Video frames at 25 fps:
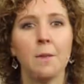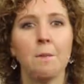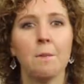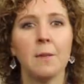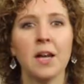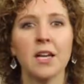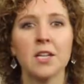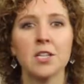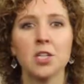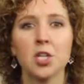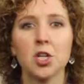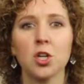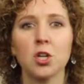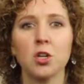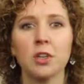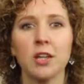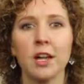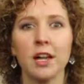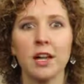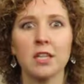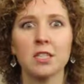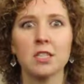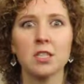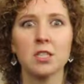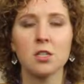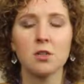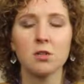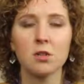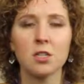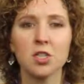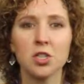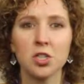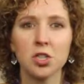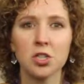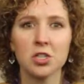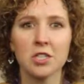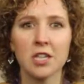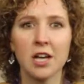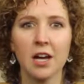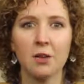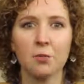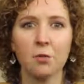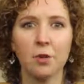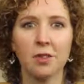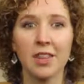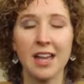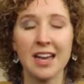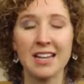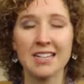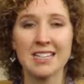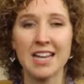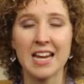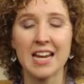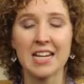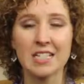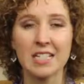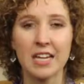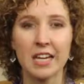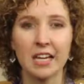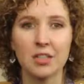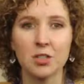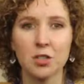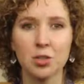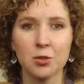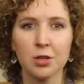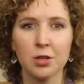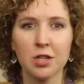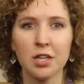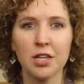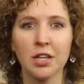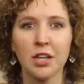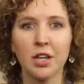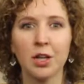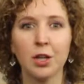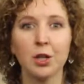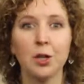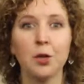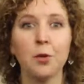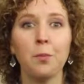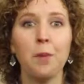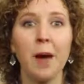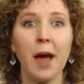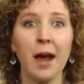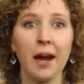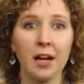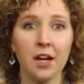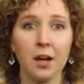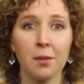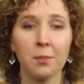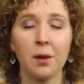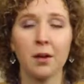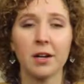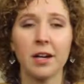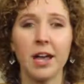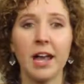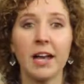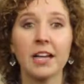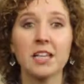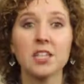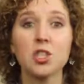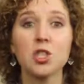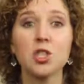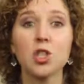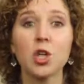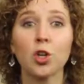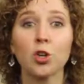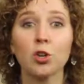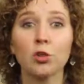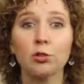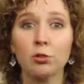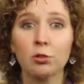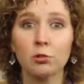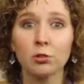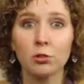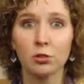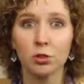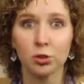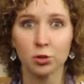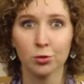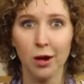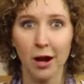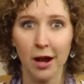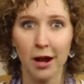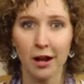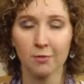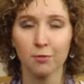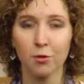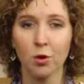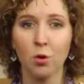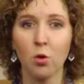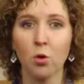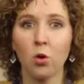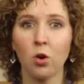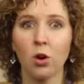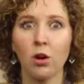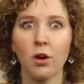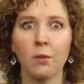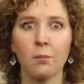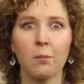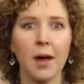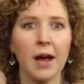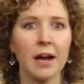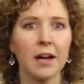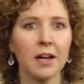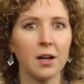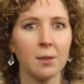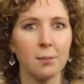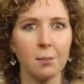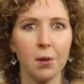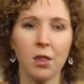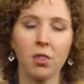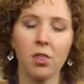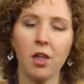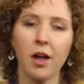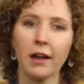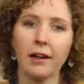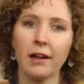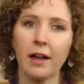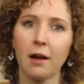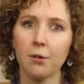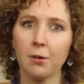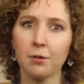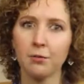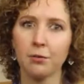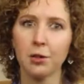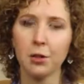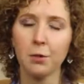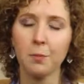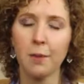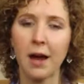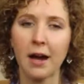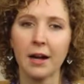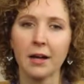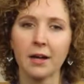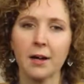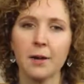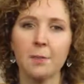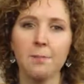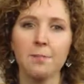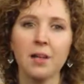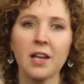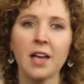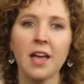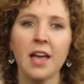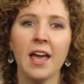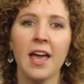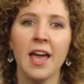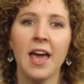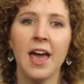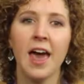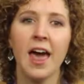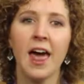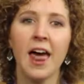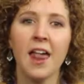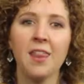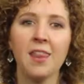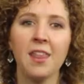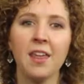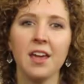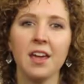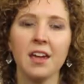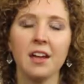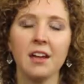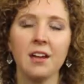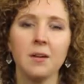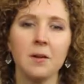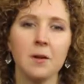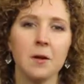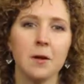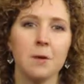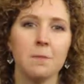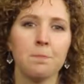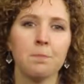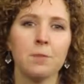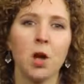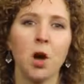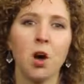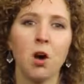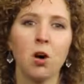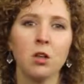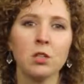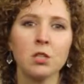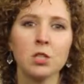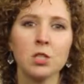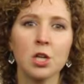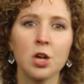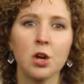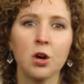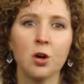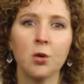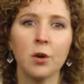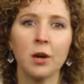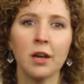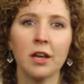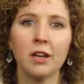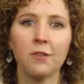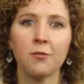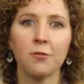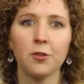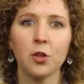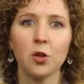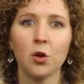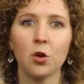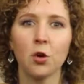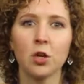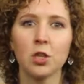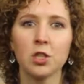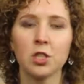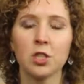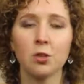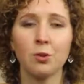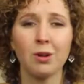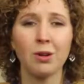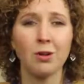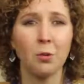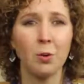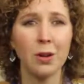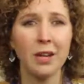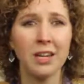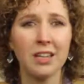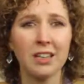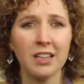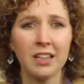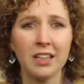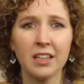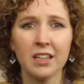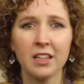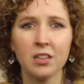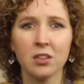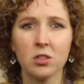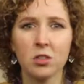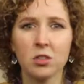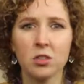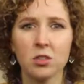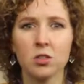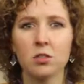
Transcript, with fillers: make sure that as soon as you're done with that day's entry, you back it up on an external drive or back it up online, however you back it up. And then also, if you're doing weekly,